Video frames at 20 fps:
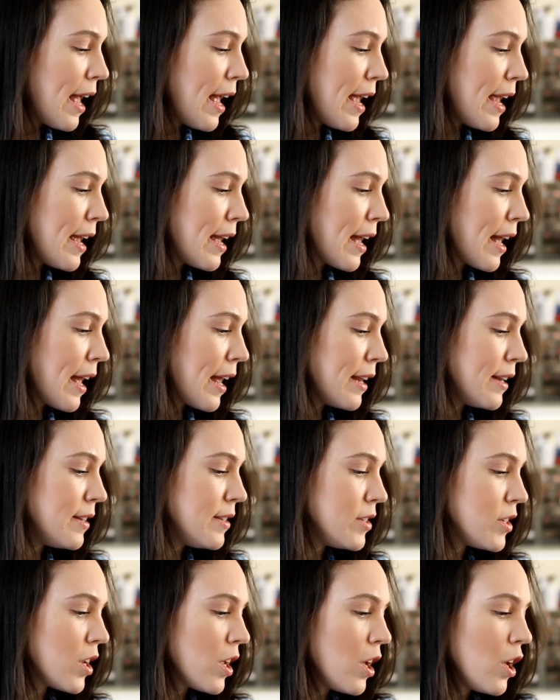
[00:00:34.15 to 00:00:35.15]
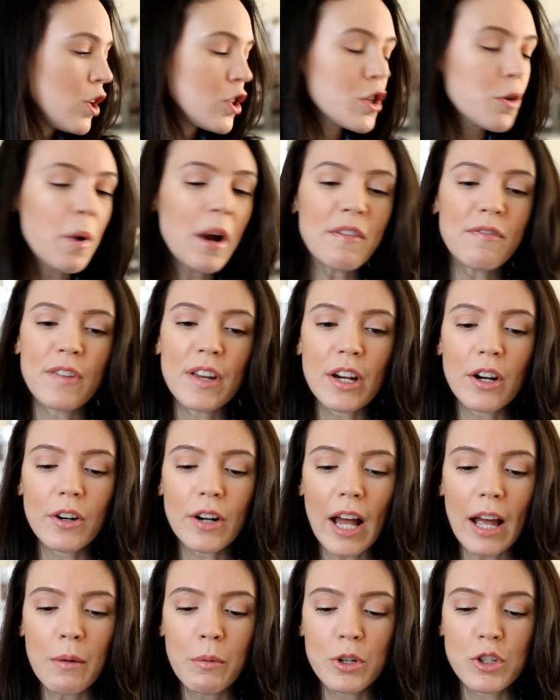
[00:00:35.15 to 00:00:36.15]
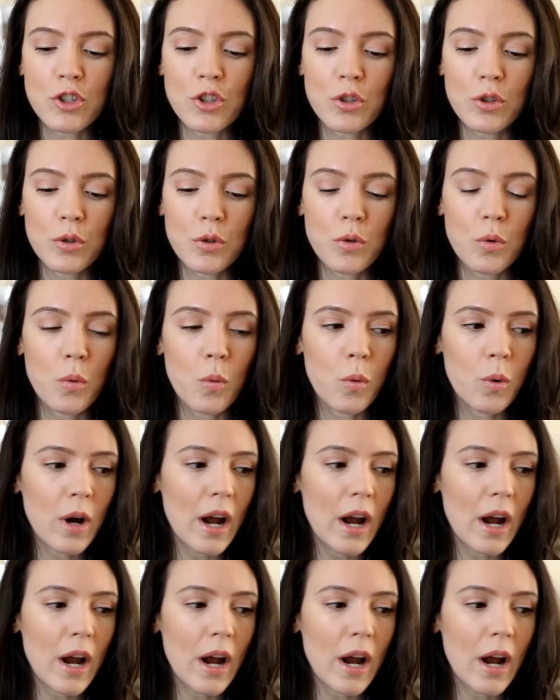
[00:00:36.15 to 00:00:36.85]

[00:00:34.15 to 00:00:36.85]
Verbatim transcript: And so I figured I would do